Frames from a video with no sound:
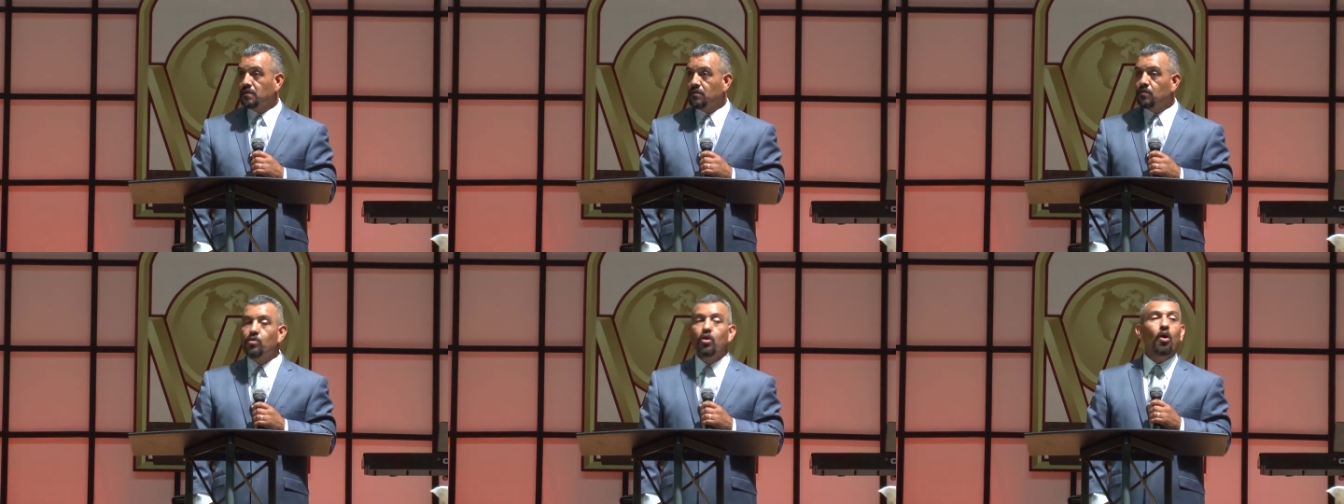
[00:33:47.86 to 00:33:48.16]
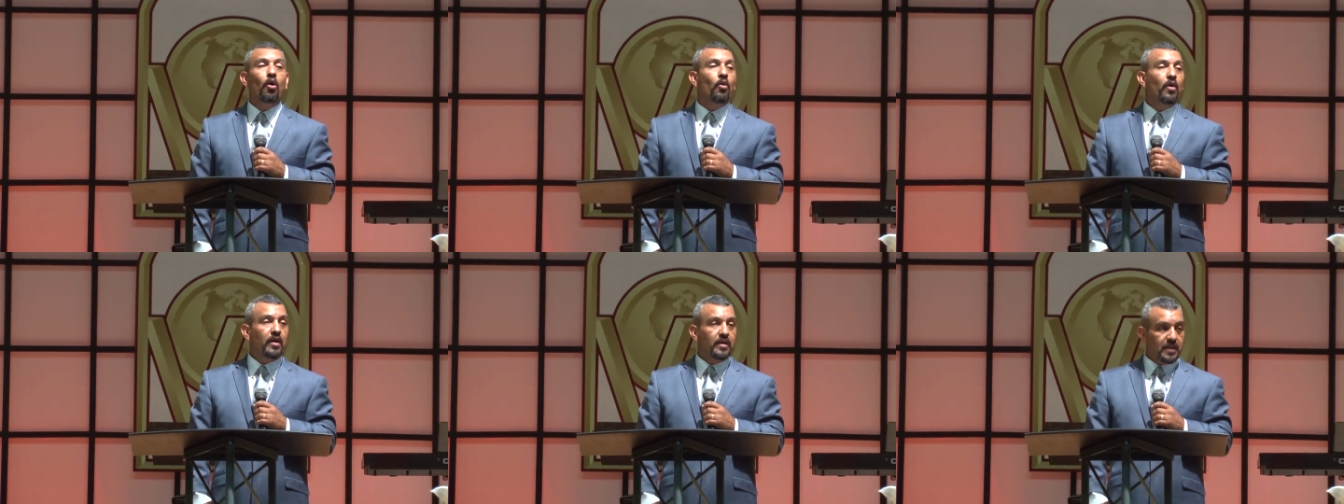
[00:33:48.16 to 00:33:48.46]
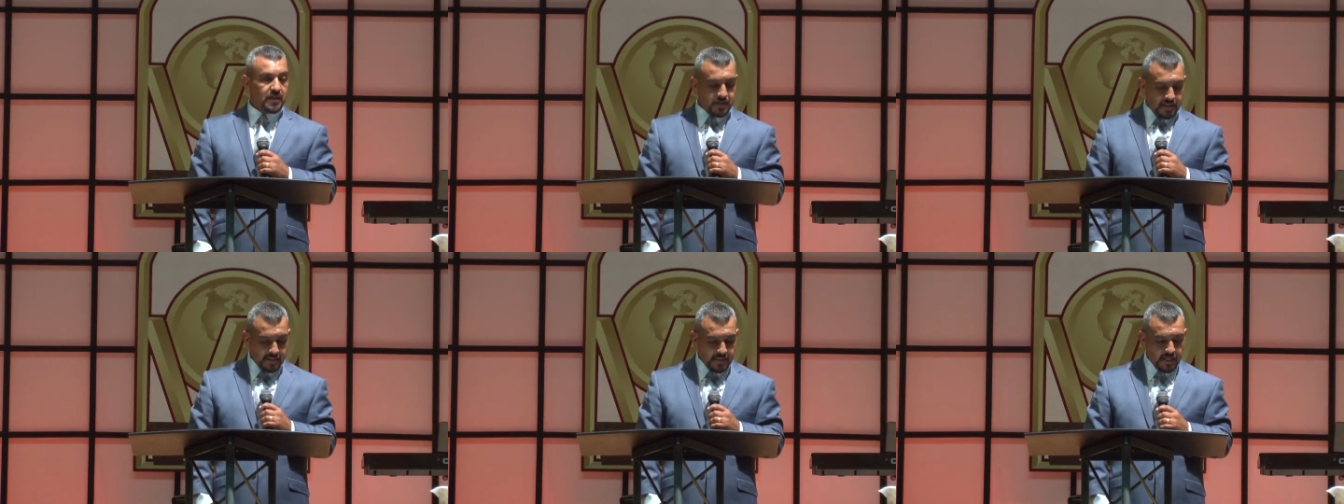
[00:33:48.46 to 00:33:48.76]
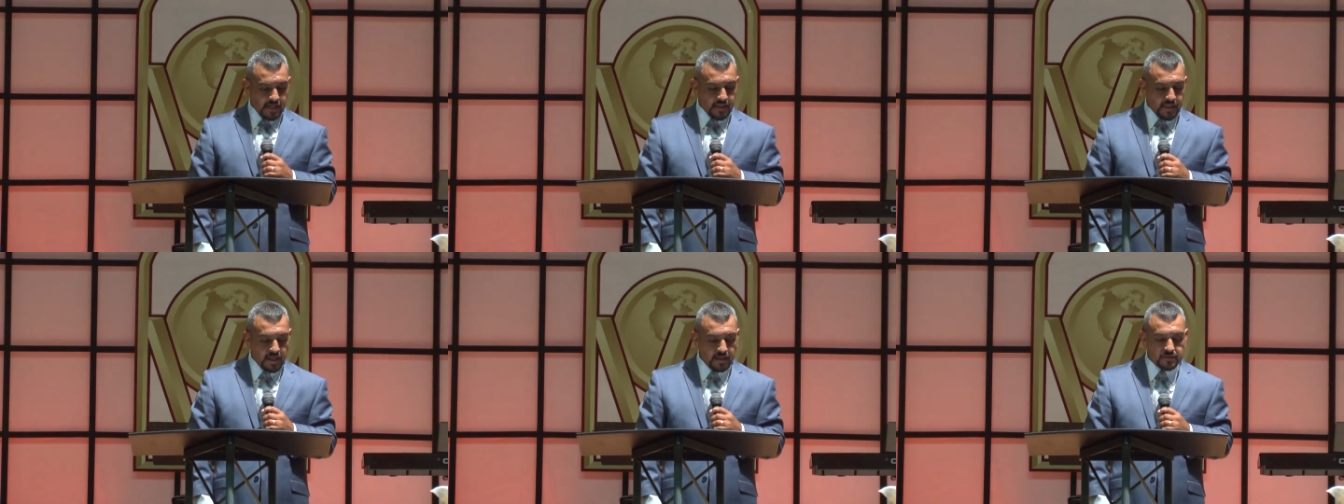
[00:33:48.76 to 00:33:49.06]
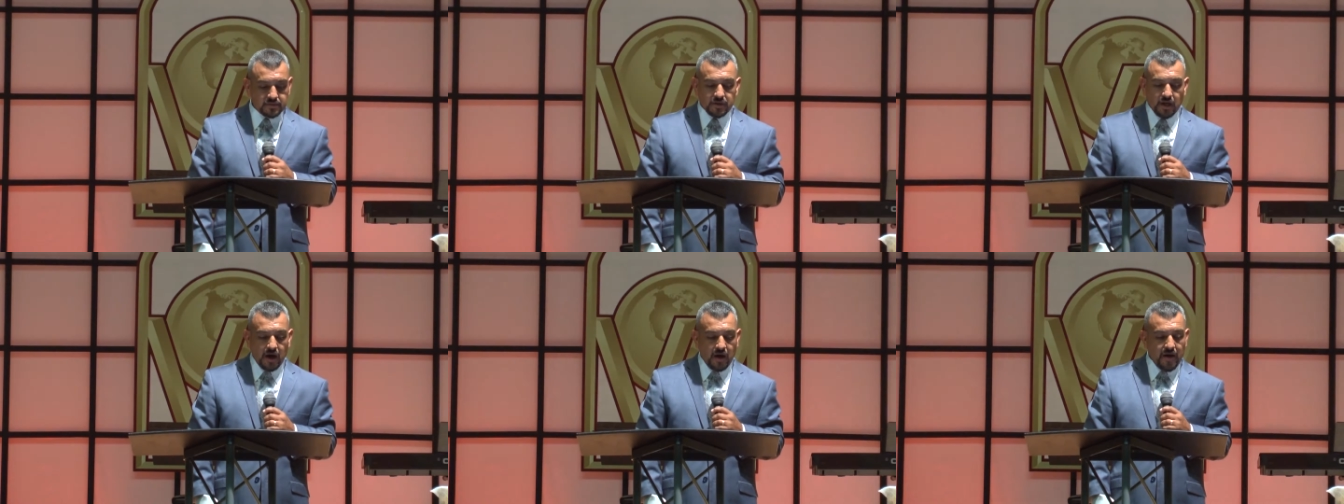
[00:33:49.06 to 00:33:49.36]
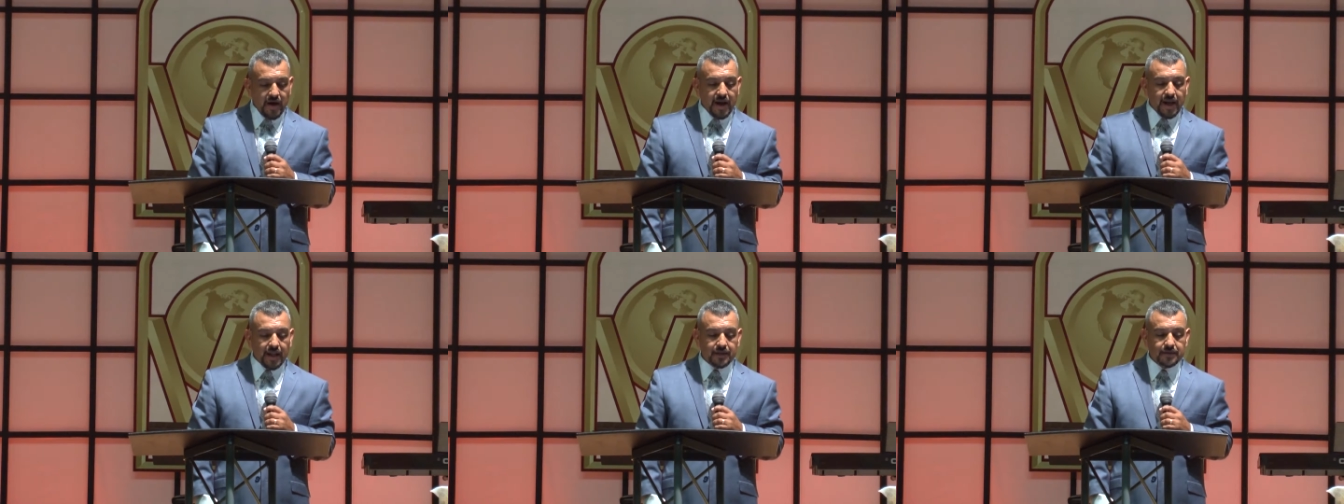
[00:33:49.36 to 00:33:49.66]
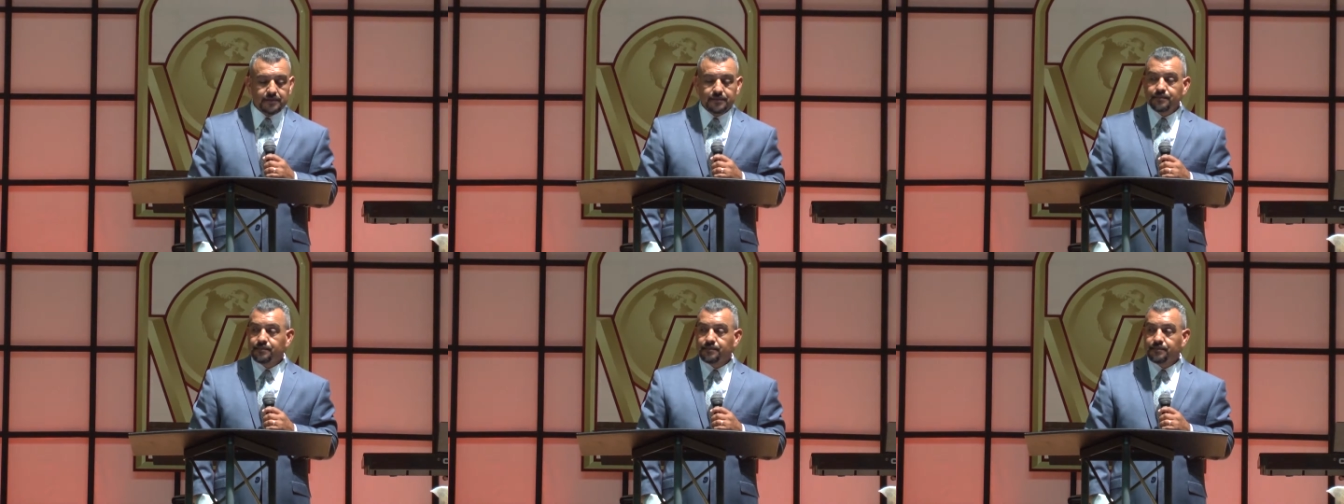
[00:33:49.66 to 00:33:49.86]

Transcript: Nowhere does it say that. All right?